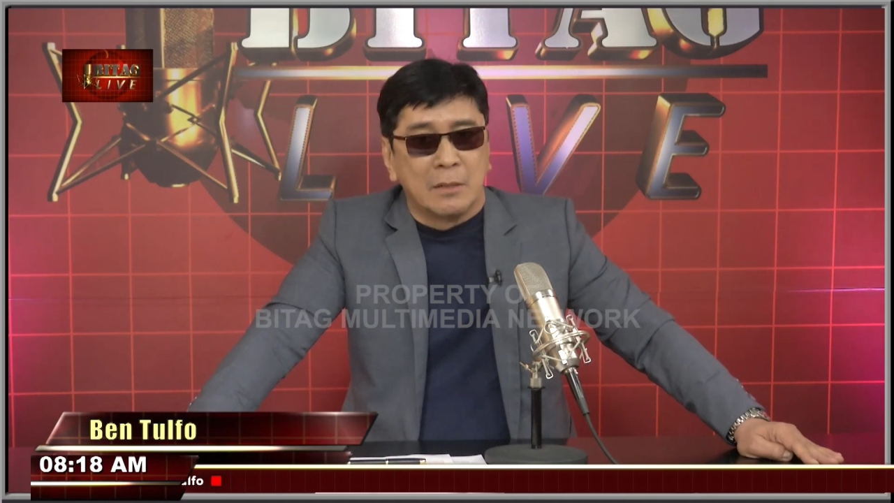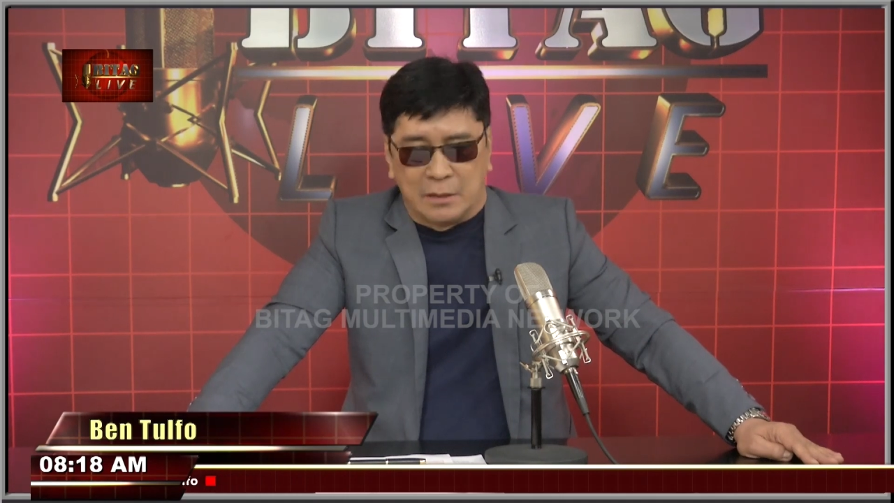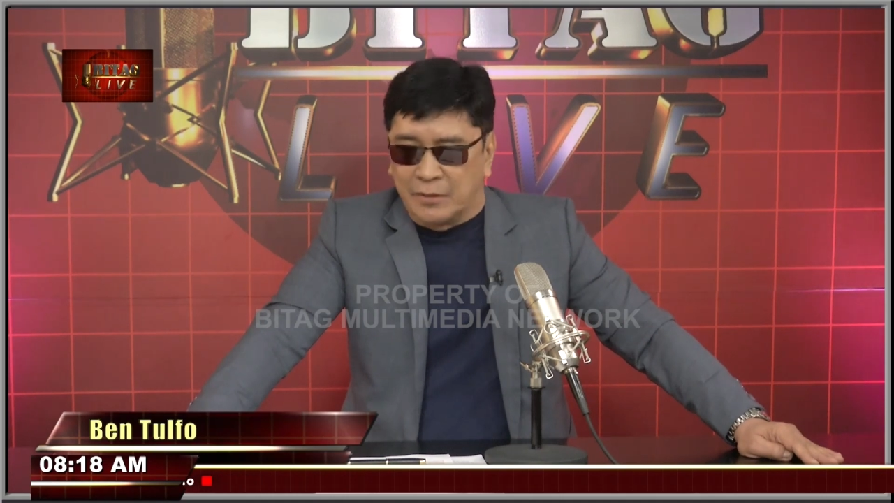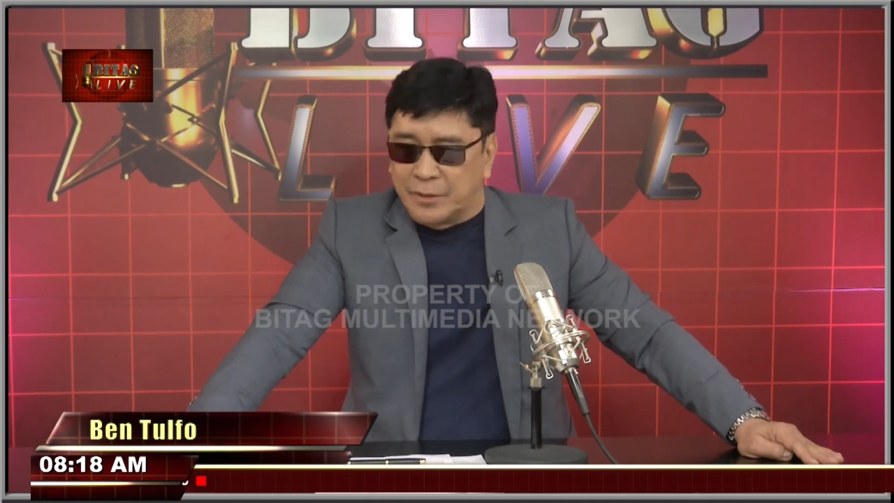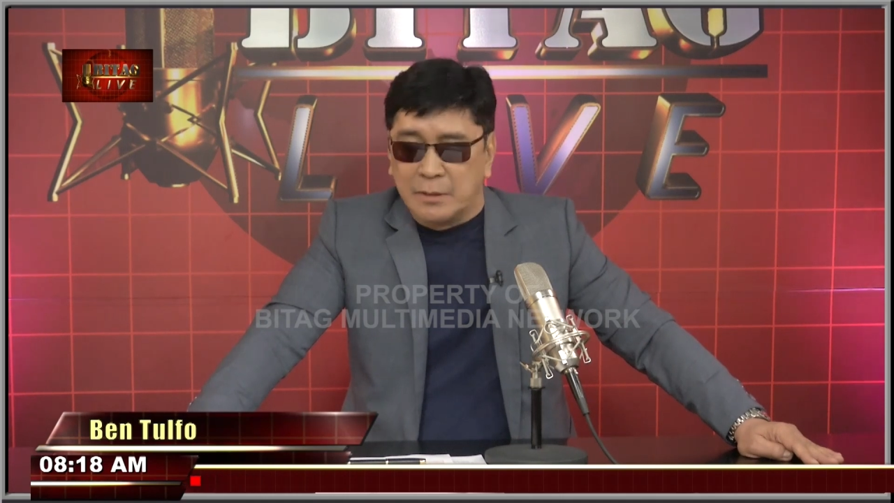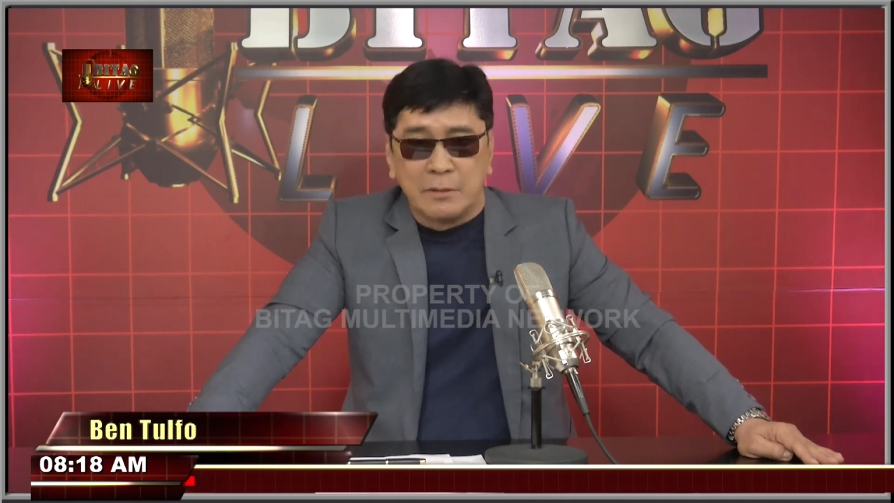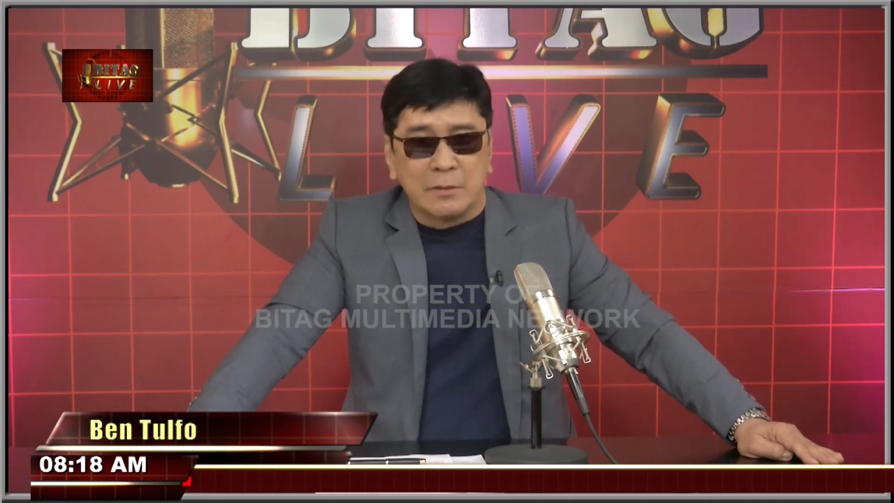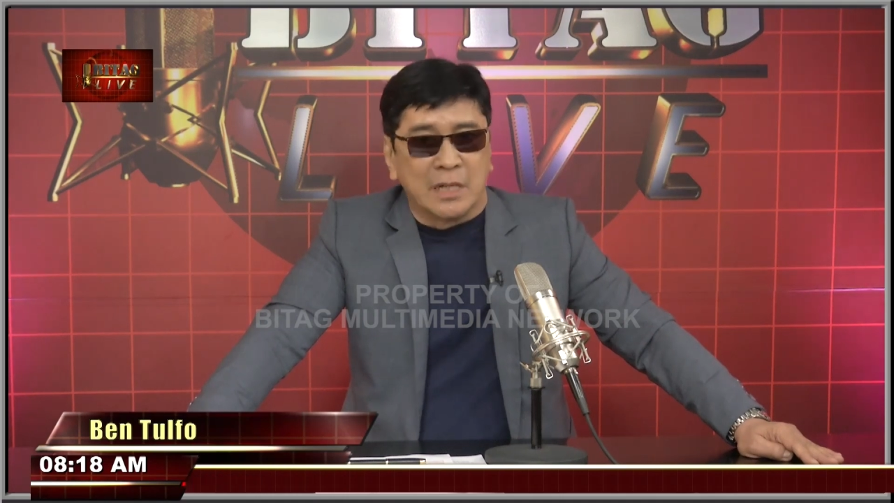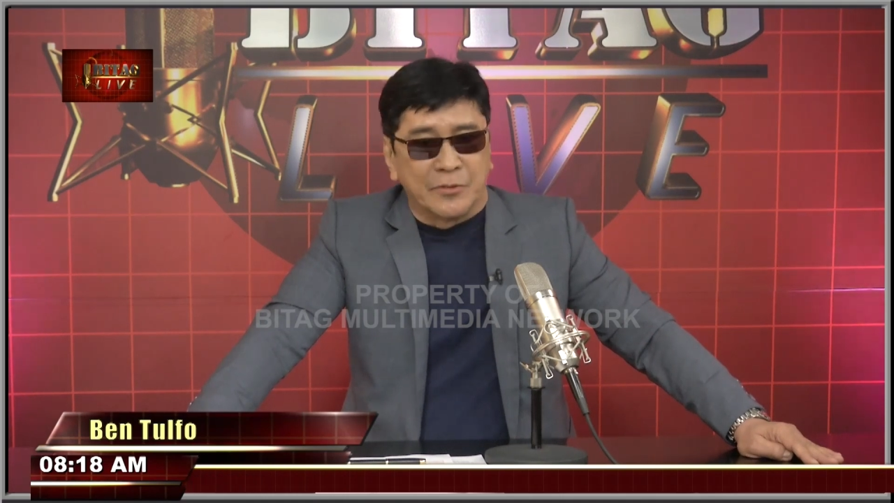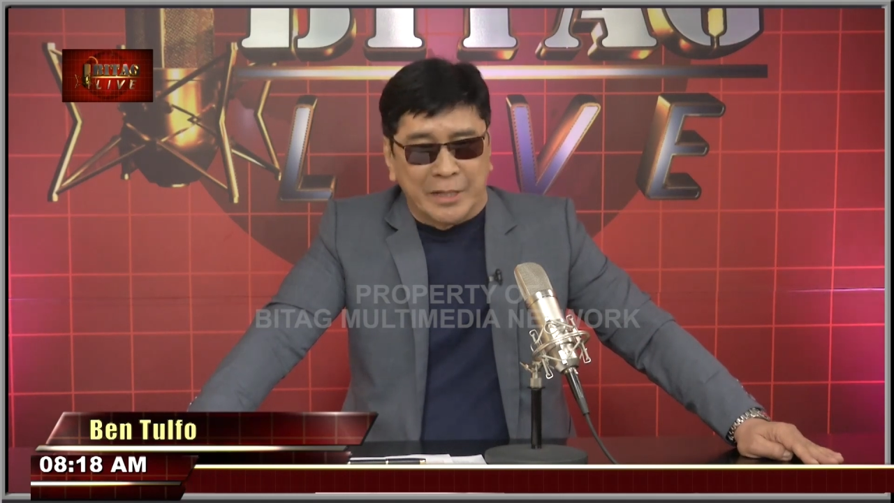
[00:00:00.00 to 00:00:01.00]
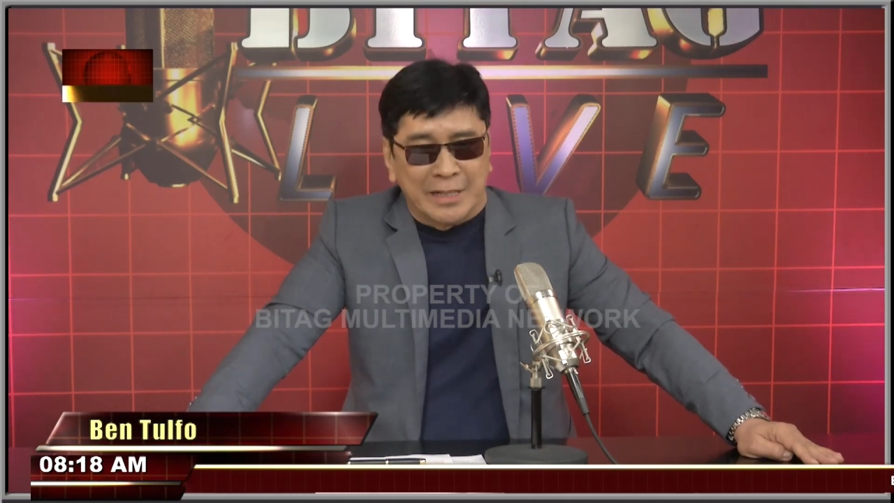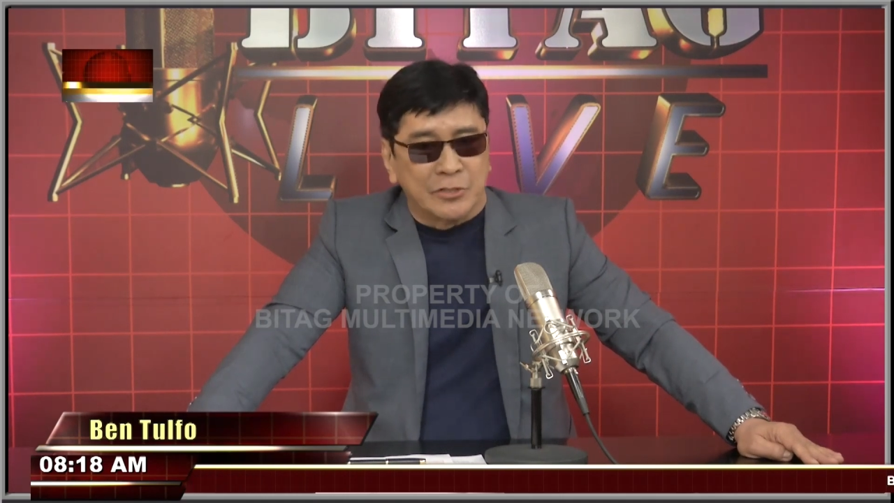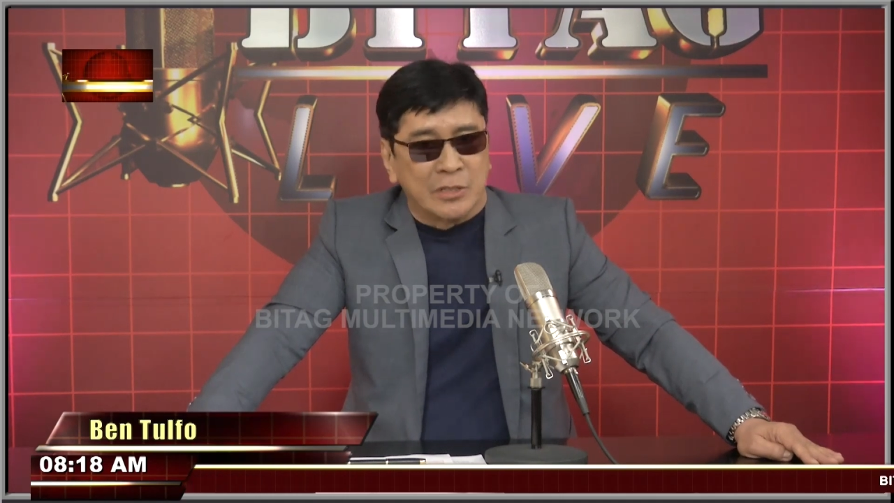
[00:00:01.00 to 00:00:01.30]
never is,